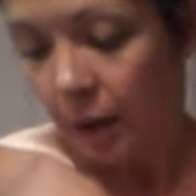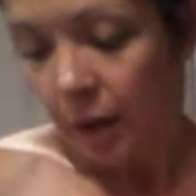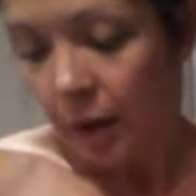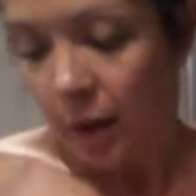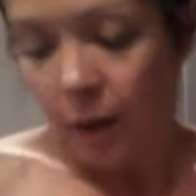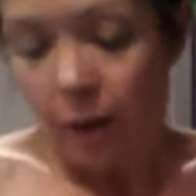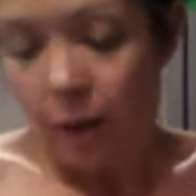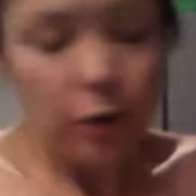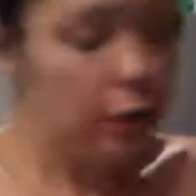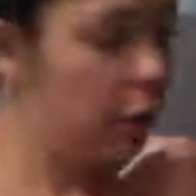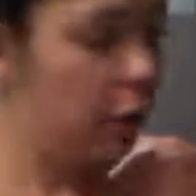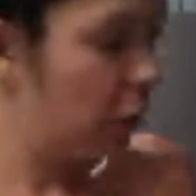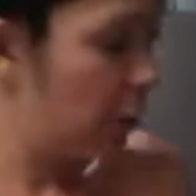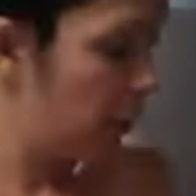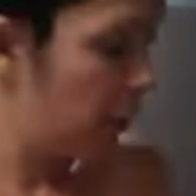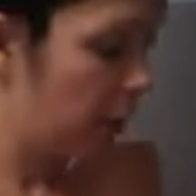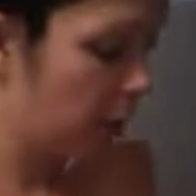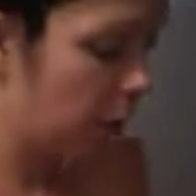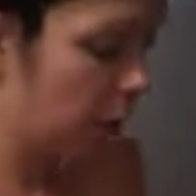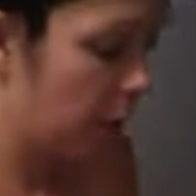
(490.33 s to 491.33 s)
2
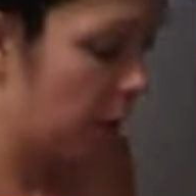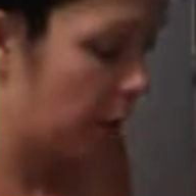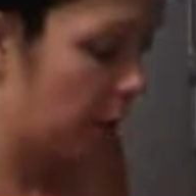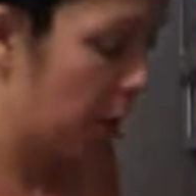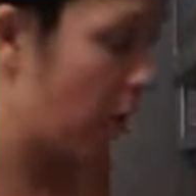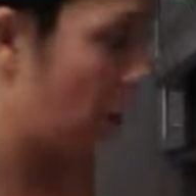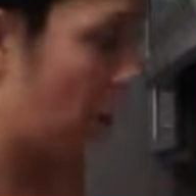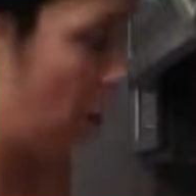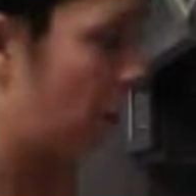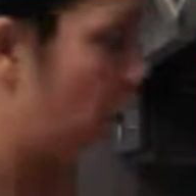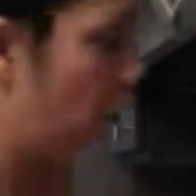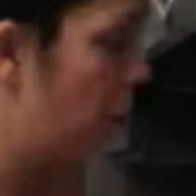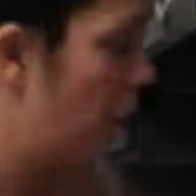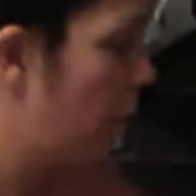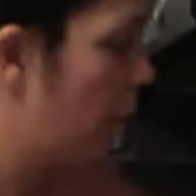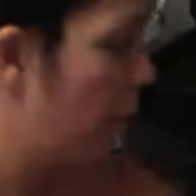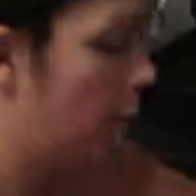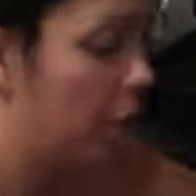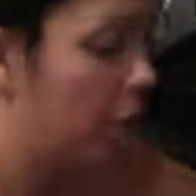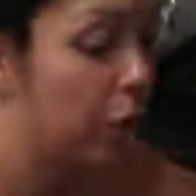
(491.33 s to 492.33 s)
years ago,
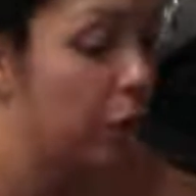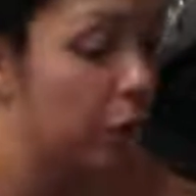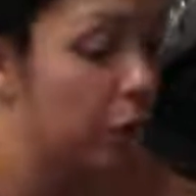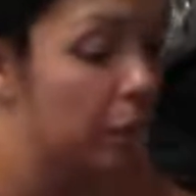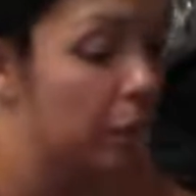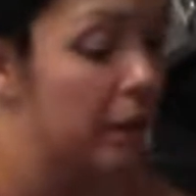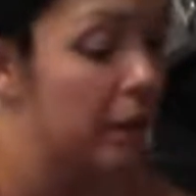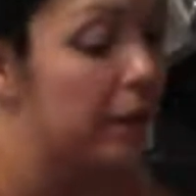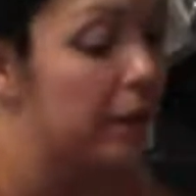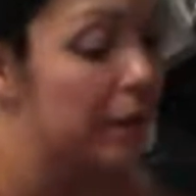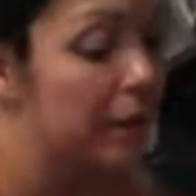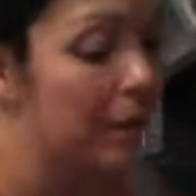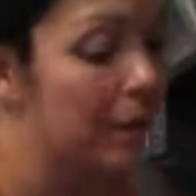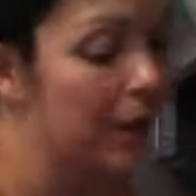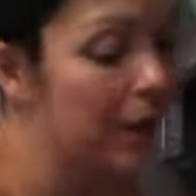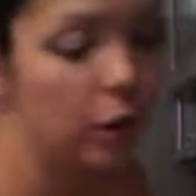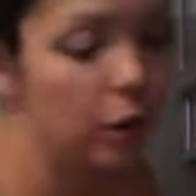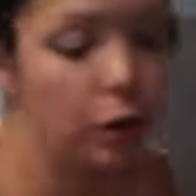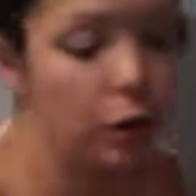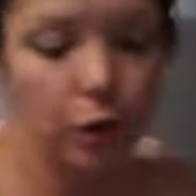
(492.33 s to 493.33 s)
my
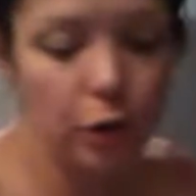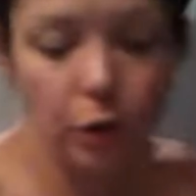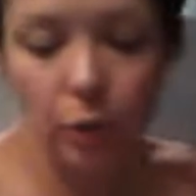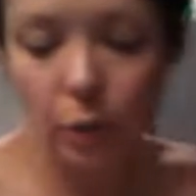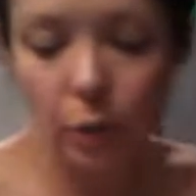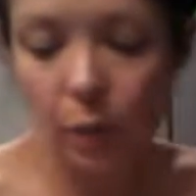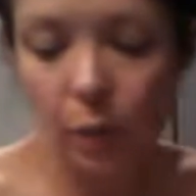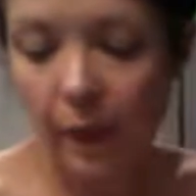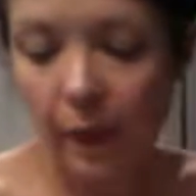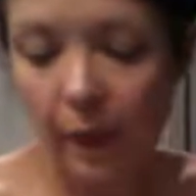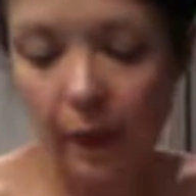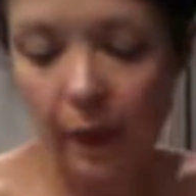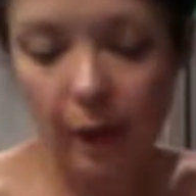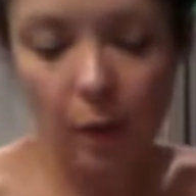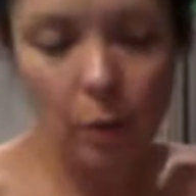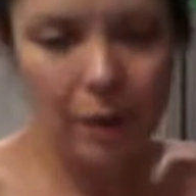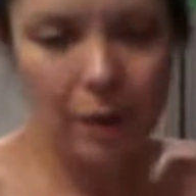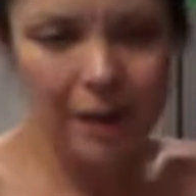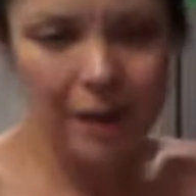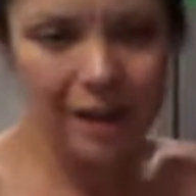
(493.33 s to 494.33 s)
issue with it
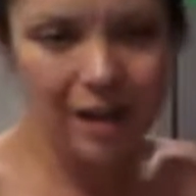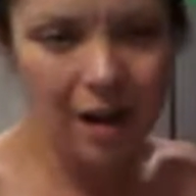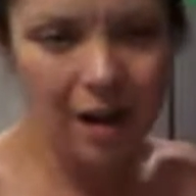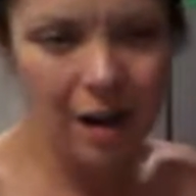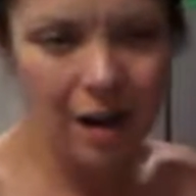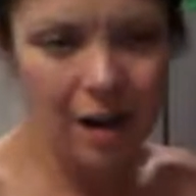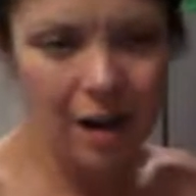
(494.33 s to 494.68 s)
was not